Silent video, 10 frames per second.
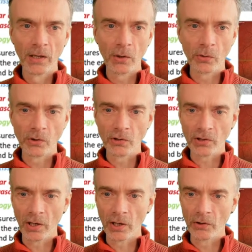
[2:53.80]
which is
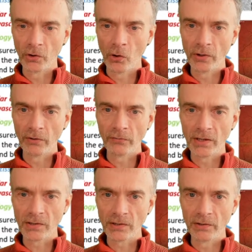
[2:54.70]
a
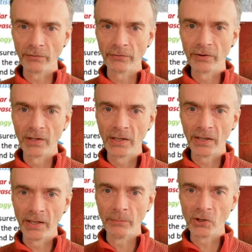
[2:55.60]
non-invasive
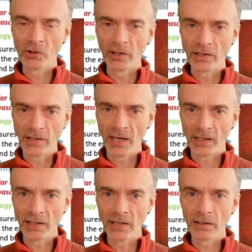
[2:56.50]
imaging
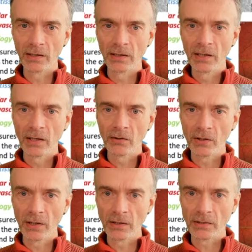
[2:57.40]
technique
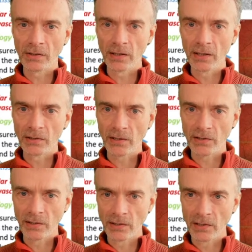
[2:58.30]
that
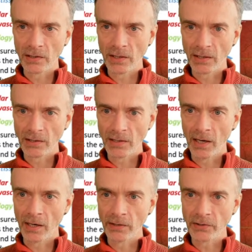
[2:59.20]
doesn't need any
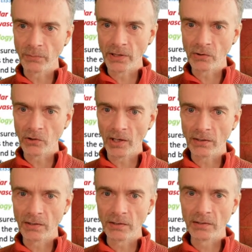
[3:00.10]
dye to be
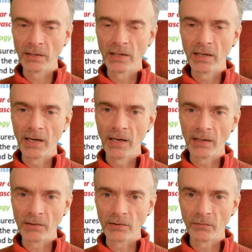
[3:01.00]
injected.
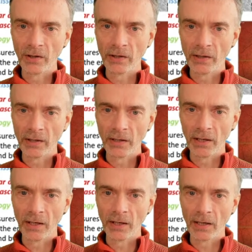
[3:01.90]
And it's very
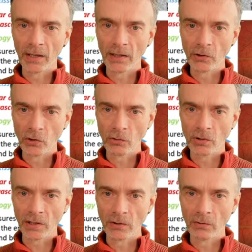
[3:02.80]
new
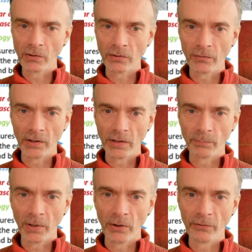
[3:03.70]
technology, very
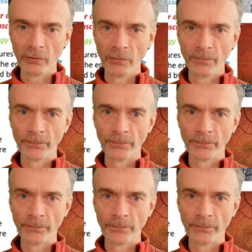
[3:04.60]
powerful.